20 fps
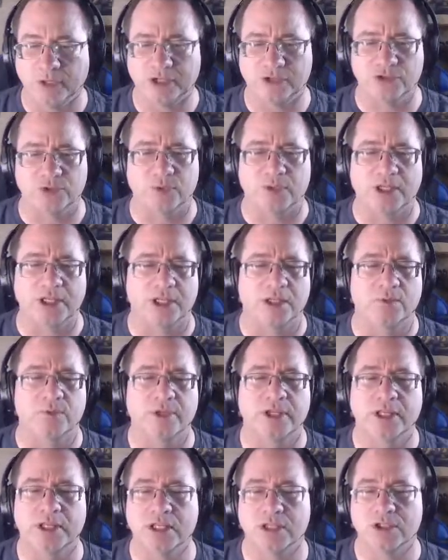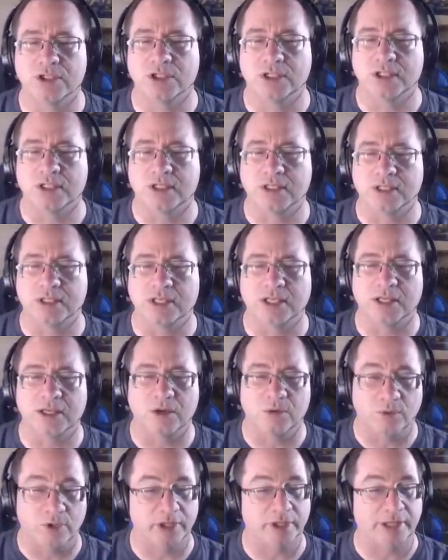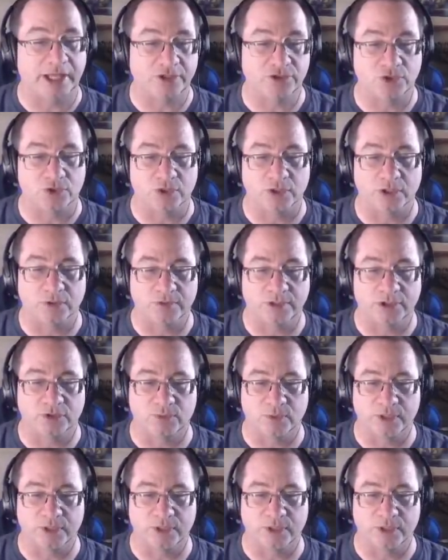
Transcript: else do we need? We need to get oh well that's good because we